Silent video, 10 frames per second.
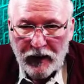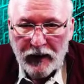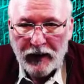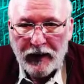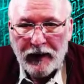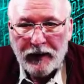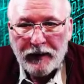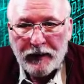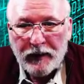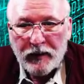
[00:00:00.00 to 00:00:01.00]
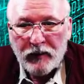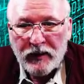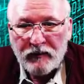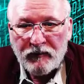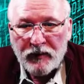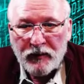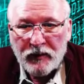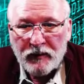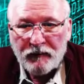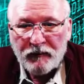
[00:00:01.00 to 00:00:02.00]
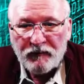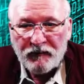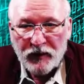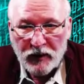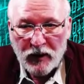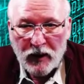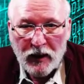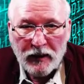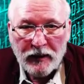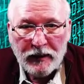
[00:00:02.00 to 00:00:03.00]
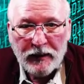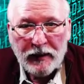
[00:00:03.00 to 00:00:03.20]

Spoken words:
And we can view the full log.